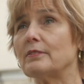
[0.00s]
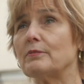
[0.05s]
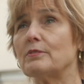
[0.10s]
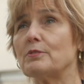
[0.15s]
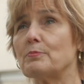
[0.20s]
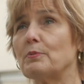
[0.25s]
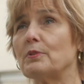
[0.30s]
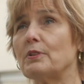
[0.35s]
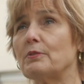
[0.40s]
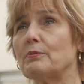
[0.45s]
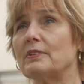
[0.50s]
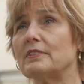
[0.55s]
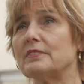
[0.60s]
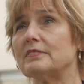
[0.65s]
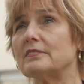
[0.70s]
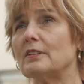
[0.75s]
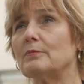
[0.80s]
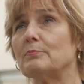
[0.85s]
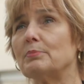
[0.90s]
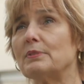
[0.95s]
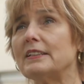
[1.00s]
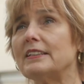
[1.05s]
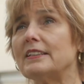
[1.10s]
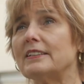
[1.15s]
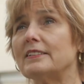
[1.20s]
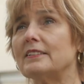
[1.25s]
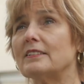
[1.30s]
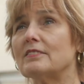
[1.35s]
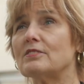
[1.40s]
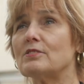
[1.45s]
It was pretty well
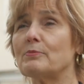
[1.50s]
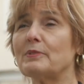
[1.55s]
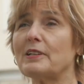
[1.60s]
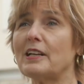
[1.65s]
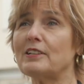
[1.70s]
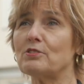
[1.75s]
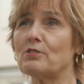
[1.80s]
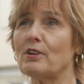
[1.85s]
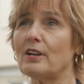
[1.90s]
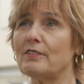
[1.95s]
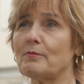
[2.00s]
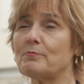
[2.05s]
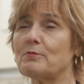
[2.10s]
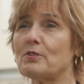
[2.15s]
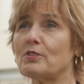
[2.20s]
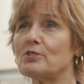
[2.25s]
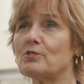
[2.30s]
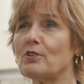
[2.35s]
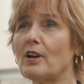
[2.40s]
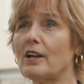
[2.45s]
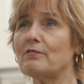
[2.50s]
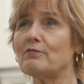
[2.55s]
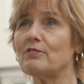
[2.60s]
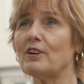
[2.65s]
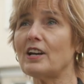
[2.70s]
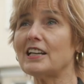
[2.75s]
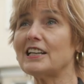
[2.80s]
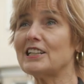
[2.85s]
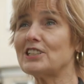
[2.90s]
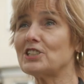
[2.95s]
completed. So when I drive up to the
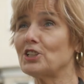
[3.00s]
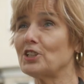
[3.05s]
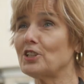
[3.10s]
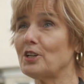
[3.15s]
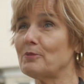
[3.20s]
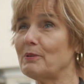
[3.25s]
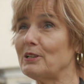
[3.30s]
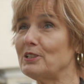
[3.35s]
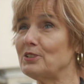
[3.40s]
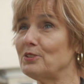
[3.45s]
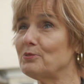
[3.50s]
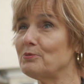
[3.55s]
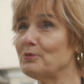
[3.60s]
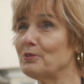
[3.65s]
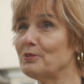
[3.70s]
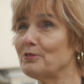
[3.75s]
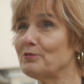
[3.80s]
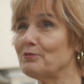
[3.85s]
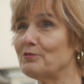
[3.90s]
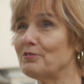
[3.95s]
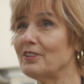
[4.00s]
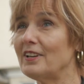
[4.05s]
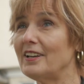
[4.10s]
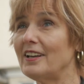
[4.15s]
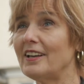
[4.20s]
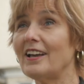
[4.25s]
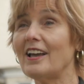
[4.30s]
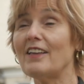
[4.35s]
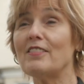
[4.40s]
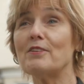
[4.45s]
driveway, I get to look at my new roof
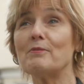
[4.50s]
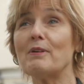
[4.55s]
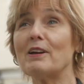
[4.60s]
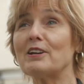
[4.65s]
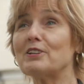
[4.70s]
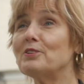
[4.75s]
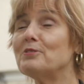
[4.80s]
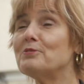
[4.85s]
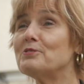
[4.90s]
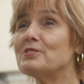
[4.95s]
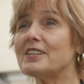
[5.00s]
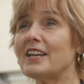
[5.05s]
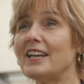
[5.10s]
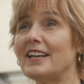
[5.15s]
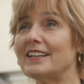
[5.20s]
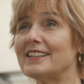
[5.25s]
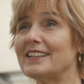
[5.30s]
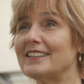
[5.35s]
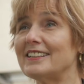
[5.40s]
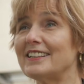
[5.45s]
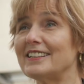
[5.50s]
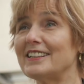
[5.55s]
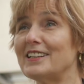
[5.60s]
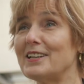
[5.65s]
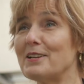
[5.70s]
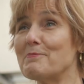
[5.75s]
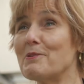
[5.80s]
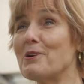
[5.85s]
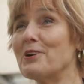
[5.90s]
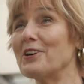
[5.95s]
and the raccoons can't get in
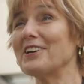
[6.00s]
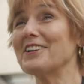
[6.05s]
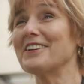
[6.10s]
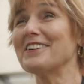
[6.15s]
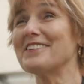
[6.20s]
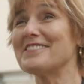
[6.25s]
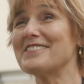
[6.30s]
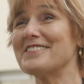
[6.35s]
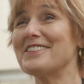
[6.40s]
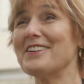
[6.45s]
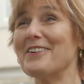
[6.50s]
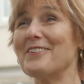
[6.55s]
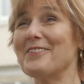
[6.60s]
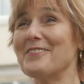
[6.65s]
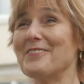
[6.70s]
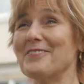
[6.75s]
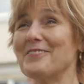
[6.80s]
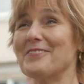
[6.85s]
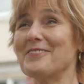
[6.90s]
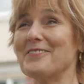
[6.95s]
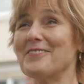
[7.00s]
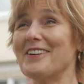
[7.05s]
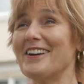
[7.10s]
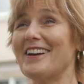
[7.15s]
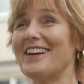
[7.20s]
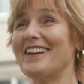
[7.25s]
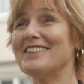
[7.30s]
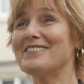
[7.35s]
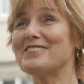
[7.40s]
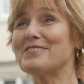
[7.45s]
anymore. so
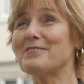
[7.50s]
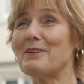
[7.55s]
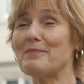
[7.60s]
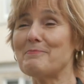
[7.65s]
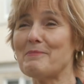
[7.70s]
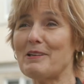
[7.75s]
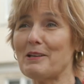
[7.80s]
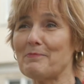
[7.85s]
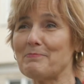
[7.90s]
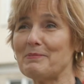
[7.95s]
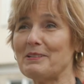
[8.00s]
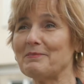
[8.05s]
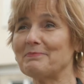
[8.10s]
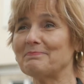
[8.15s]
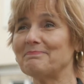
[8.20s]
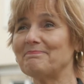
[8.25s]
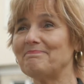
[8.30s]
so I'm happy.